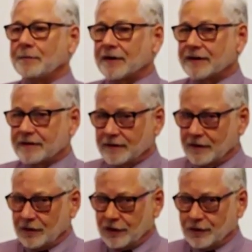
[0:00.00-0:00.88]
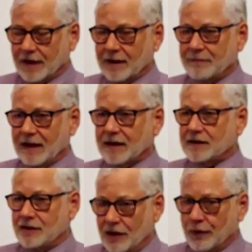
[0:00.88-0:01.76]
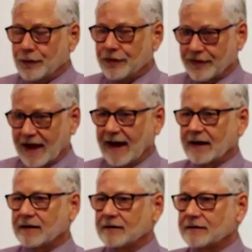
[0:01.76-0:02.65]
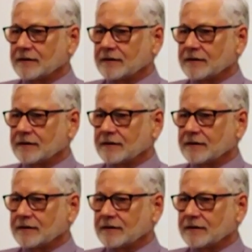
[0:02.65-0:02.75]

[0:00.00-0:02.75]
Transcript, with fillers: but you can make it known that